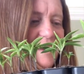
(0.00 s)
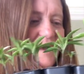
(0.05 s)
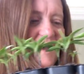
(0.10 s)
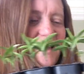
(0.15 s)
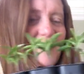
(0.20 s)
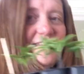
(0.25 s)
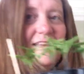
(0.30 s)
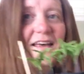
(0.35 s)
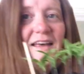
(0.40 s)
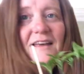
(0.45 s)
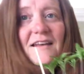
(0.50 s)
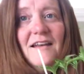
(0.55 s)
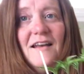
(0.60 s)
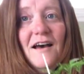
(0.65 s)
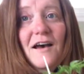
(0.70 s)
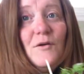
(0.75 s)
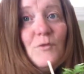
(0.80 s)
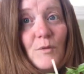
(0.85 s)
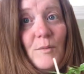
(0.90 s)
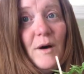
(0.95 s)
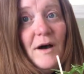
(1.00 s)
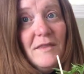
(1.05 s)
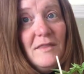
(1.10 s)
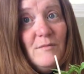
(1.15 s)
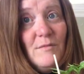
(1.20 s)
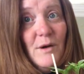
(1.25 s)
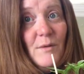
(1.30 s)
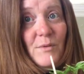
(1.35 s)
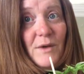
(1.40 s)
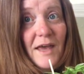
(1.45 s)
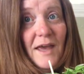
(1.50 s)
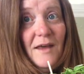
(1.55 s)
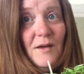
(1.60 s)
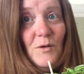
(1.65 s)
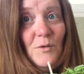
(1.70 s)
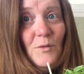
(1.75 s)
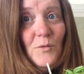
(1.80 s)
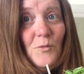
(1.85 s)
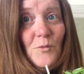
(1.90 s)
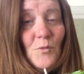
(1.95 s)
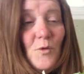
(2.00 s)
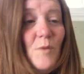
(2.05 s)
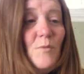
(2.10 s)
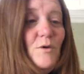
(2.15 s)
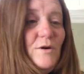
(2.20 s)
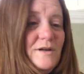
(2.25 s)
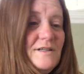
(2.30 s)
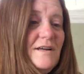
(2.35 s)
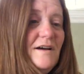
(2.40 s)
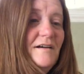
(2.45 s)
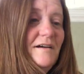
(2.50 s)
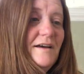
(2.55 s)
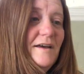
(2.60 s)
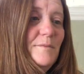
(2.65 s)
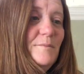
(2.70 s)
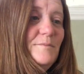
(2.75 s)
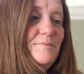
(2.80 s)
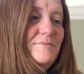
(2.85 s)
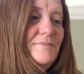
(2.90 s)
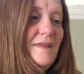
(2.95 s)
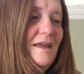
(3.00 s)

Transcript: and then I will pot them up again one more time